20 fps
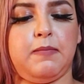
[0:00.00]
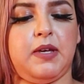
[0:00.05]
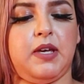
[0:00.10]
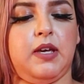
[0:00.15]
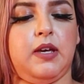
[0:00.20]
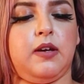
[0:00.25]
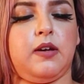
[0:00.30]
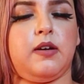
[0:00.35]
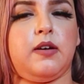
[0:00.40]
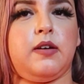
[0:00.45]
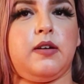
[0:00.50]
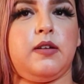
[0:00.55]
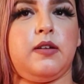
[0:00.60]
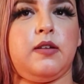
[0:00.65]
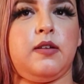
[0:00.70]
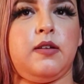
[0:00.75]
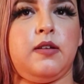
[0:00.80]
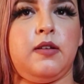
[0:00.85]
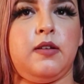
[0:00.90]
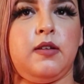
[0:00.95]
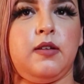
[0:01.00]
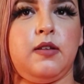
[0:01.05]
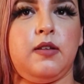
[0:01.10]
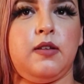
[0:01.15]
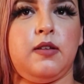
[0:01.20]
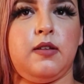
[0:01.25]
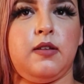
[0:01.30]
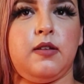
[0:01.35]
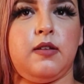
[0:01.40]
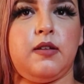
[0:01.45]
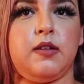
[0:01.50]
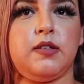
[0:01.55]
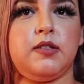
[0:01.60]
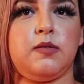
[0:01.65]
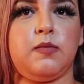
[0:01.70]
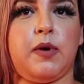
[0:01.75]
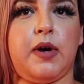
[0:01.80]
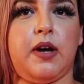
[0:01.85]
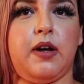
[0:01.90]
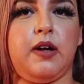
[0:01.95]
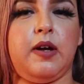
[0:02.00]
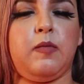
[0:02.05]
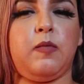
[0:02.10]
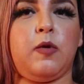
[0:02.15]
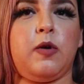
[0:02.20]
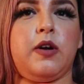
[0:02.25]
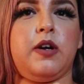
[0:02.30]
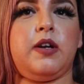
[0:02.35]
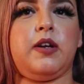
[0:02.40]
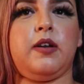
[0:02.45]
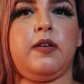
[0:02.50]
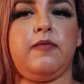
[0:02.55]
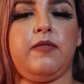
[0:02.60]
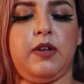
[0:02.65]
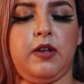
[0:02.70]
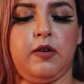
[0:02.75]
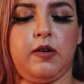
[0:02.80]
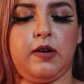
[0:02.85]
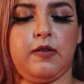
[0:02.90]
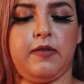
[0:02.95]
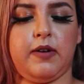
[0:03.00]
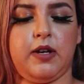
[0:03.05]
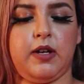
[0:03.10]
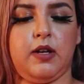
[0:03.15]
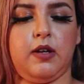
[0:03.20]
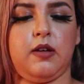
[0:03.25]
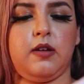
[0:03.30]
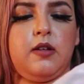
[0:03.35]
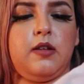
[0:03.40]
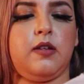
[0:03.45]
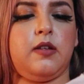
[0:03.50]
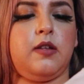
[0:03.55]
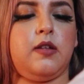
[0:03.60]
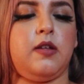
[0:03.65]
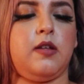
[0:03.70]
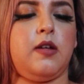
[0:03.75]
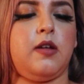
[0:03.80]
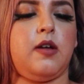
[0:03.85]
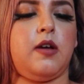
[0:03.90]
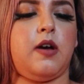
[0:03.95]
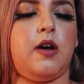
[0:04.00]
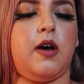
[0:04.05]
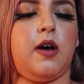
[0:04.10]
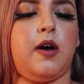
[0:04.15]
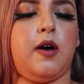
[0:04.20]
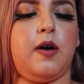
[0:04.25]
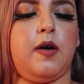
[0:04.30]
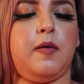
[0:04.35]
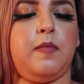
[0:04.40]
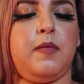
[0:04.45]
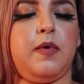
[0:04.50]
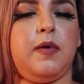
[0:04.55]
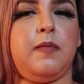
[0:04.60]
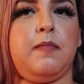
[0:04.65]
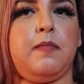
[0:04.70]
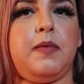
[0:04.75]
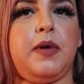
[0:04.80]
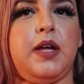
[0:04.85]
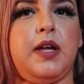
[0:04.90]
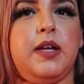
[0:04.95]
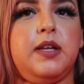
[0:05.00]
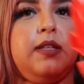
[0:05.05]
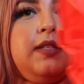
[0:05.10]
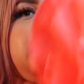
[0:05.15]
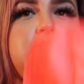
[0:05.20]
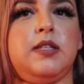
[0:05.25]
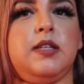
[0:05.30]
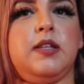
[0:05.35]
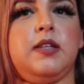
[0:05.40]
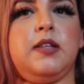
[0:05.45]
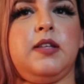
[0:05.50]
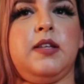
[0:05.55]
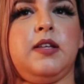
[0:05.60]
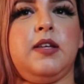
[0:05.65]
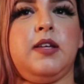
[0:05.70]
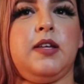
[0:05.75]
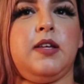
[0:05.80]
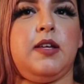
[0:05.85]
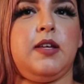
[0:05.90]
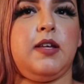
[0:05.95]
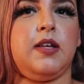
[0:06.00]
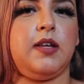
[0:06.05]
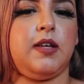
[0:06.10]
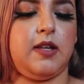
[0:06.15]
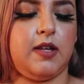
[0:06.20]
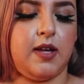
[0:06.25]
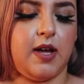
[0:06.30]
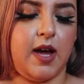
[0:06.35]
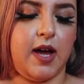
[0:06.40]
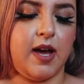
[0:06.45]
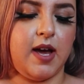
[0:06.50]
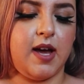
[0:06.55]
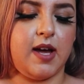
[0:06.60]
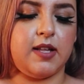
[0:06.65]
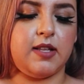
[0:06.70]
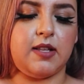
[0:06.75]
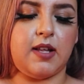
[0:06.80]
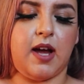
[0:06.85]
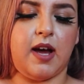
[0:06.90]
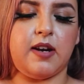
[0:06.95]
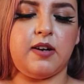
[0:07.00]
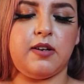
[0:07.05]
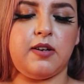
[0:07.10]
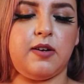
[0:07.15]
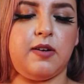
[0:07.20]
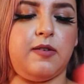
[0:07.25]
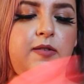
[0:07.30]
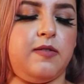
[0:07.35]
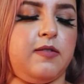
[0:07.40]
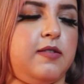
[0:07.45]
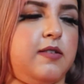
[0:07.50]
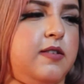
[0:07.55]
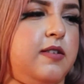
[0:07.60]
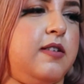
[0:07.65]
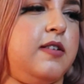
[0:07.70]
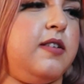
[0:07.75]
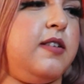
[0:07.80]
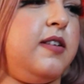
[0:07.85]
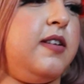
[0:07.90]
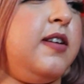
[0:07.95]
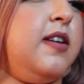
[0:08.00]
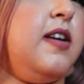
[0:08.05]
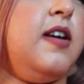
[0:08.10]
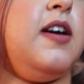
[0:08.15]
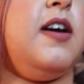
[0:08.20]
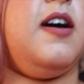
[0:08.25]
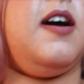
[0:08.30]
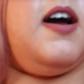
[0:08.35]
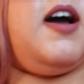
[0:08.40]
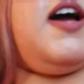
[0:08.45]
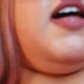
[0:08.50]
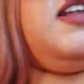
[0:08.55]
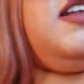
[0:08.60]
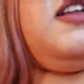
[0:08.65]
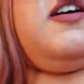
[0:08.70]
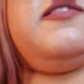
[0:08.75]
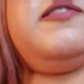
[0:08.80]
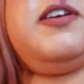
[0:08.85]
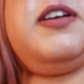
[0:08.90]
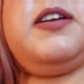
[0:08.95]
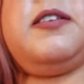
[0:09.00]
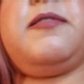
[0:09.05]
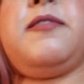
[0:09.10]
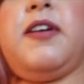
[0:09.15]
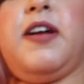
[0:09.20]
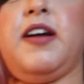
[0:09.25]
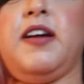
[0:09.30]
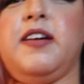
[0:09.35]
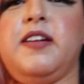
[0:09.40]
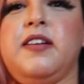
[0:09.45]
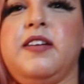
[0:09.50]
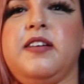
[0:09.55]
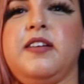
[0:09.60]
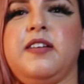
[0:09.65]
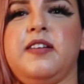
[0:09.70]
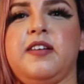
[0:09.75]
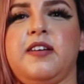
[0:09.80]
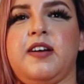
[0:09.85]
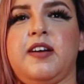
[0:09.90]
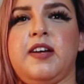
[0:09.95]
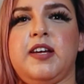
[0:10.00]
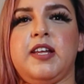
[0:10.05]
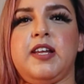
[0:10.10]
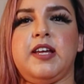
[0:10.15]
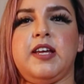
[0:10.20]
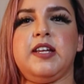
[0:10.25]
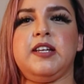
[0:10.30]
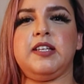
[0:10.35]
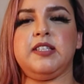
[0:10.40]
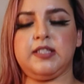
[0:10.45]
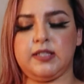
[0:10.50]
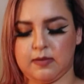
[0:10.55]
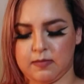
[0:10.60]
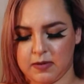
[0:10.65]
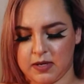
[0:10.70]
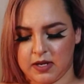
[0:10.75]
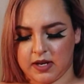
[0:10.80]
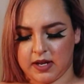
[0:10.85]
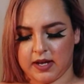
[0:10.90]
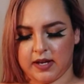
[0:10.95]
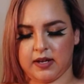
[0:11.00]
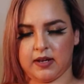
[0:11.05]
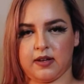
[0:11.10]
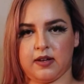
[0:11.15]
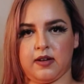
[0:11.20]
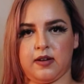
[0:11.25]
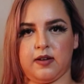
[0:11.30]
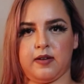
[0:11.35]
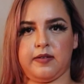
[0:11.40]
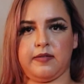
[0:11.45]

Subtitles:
pink as well. I wore it in a video already. But I don't know. I love it in red. It needs to be like,